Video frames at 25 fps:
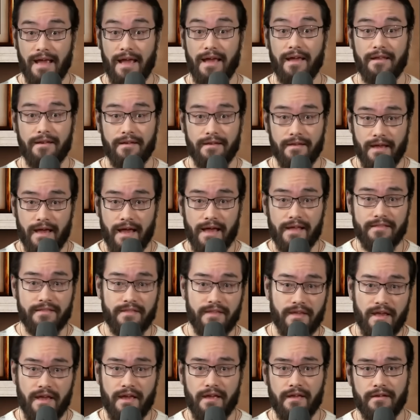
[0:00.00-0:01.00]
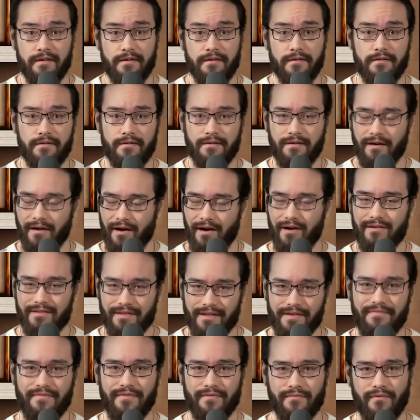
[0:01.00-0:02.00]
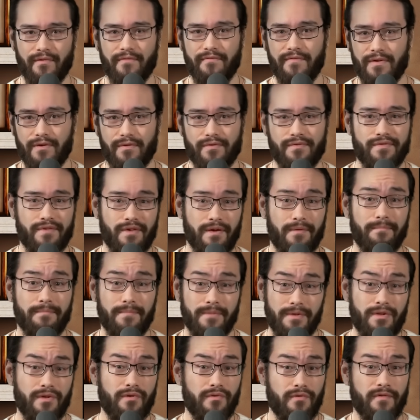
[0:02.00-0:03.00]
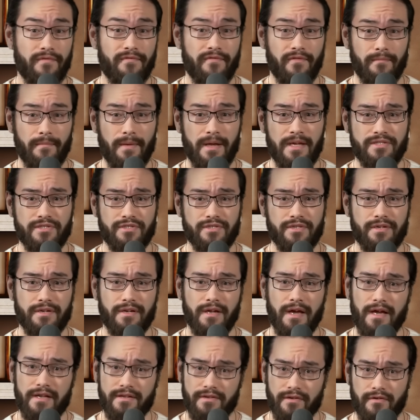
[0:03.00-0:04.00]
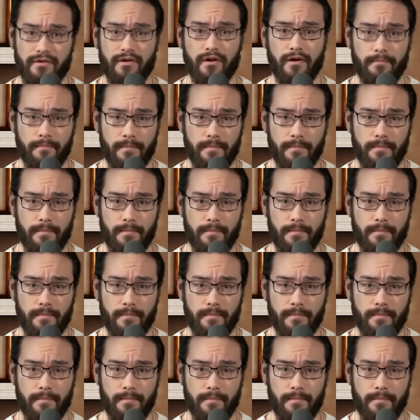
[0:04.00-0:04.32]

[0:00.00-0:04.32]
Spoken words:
And at the end, I'll even reveal some new information I dug up